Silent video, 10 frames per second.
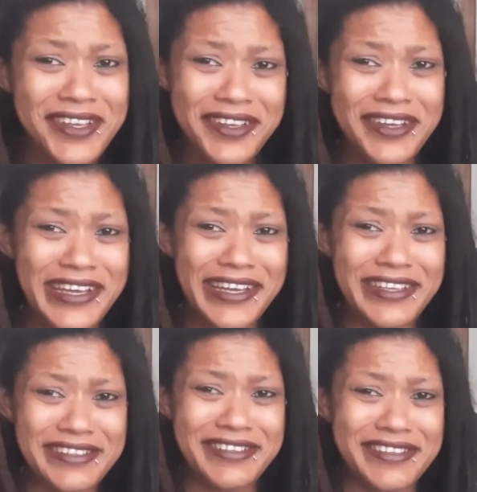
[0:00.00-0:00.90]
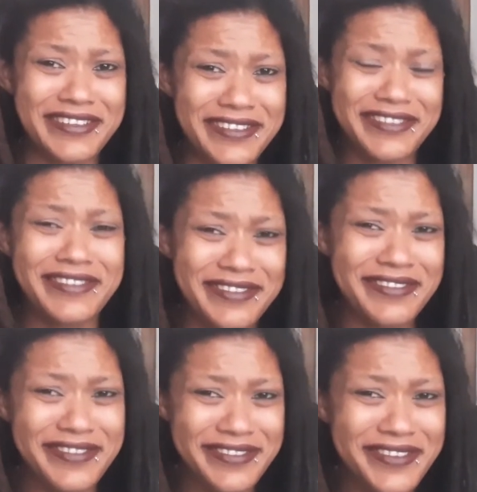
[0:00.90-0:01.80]
I hate it.
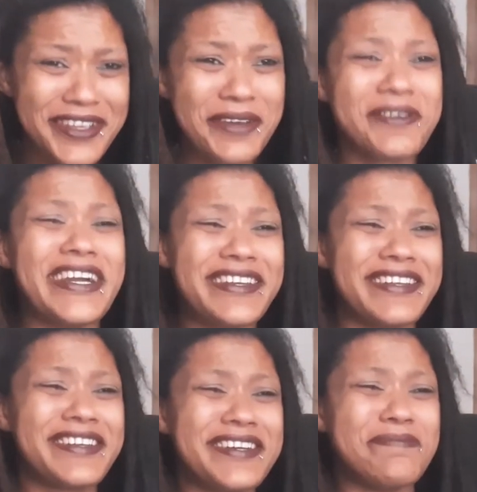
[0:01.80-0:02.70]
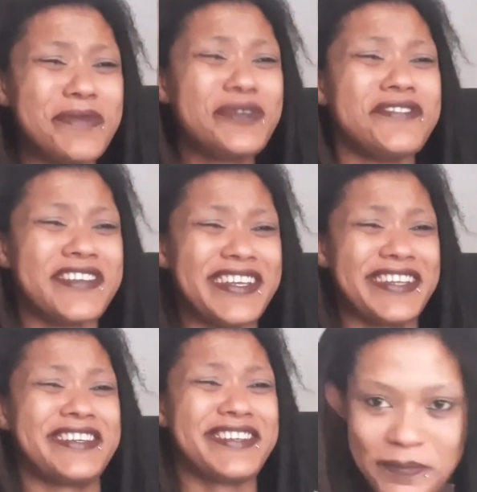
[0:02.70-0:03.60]
Why did I move
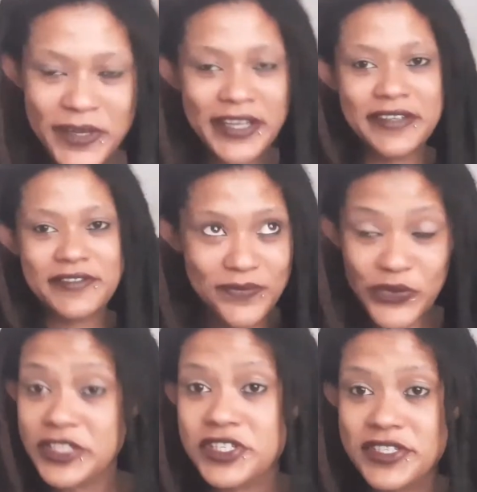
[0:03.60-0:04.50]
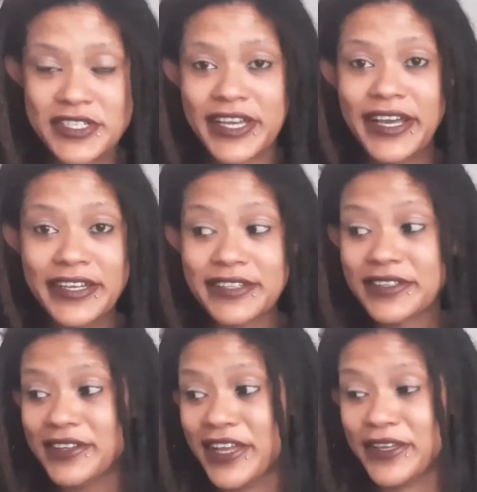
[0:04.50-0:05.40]
here? But we just had
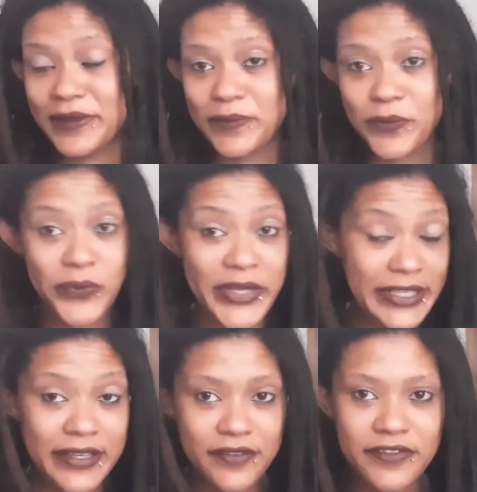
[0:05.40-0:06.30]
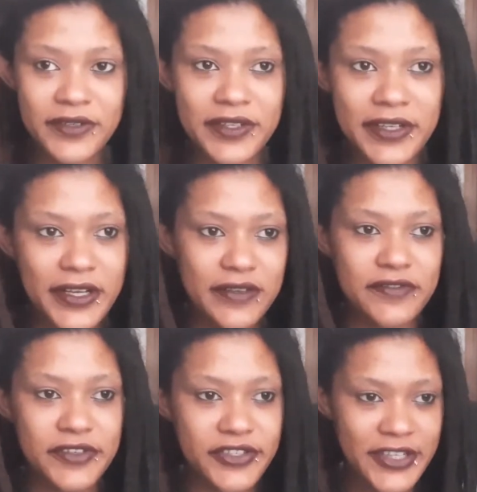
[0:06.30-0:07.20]
a week full
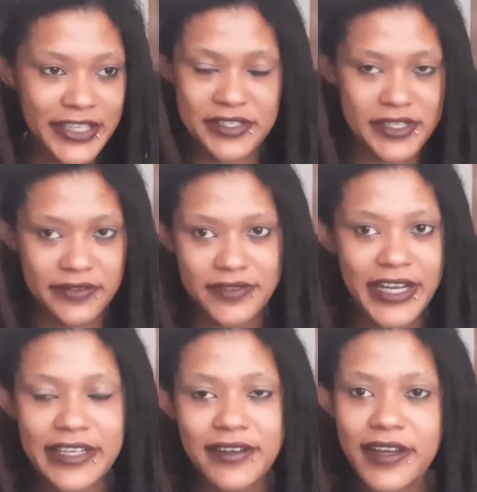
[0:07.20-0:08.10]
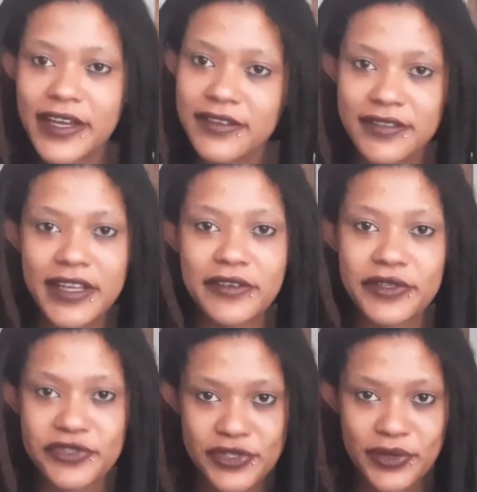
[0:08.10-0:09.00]
of crazy rain and
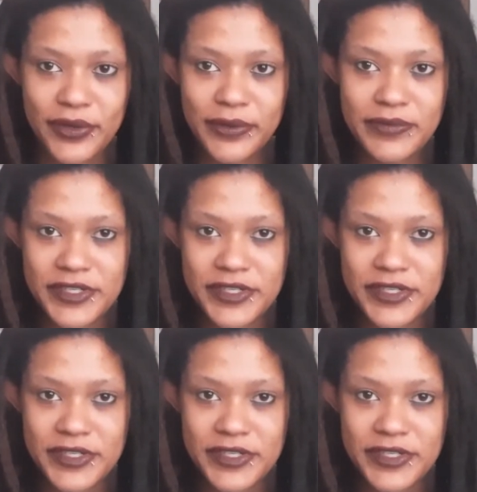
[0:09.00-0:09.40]
thunderstorms,